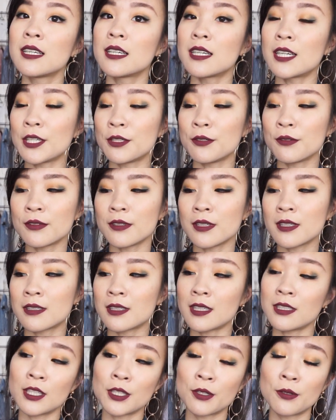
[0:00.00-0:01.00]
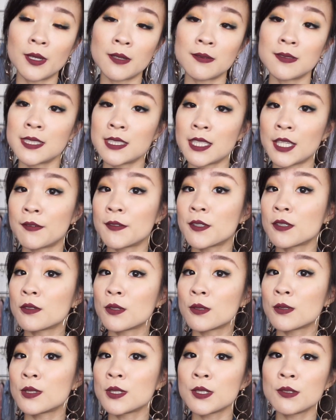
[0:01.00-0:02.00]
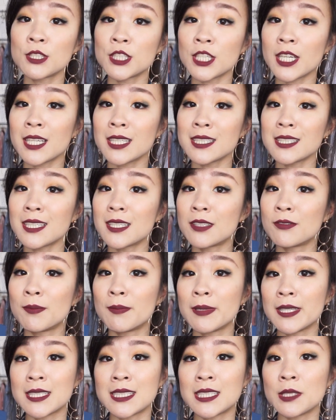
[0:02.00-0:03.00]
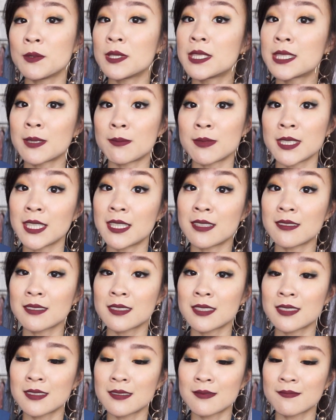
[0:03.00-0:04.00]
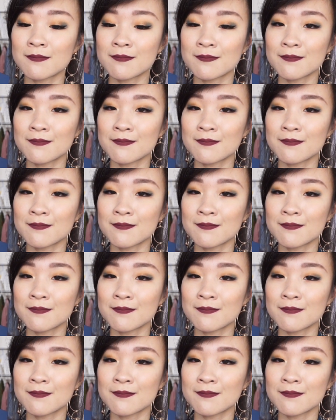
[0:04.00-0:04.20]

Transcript: I do think that they could have saved on those 2 shades and replaced it with something else.